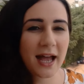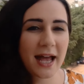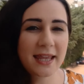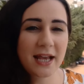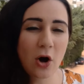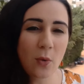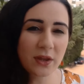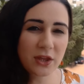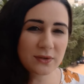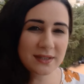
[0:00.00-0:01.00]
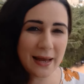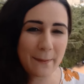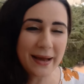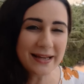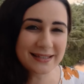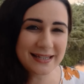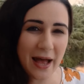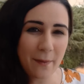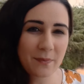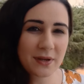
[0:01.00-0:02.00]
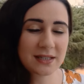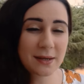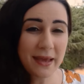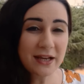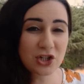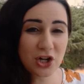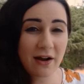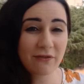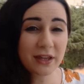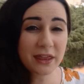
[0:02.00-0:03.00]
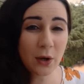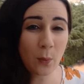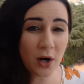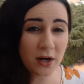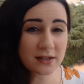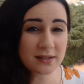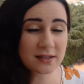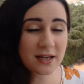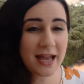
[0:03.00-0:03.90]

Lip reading: and they go with you step by step to make sure everything works